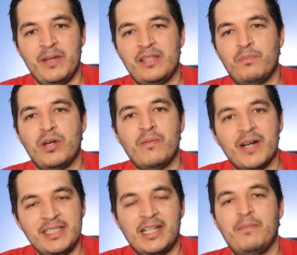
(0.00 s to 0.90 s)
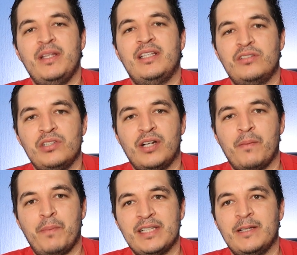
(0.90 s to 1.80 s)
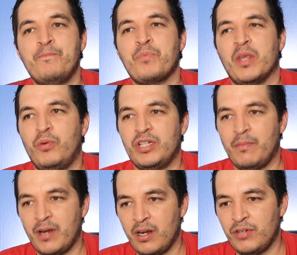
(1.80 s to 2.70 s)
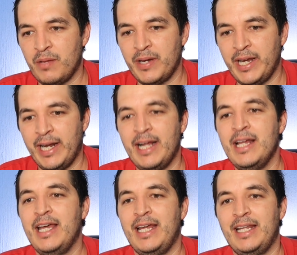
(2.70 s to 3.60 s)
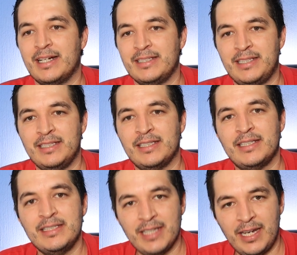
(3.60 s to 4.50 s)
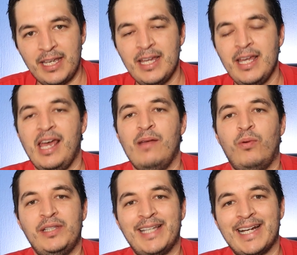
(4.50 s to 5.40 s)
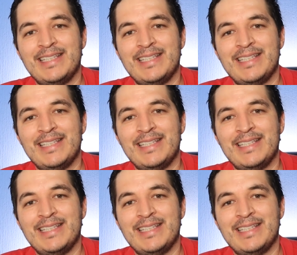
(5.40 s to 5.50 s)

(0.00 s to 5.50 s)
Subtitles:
If they were different sizes, it would change slightly, but basically, this is what happens. In a way, in series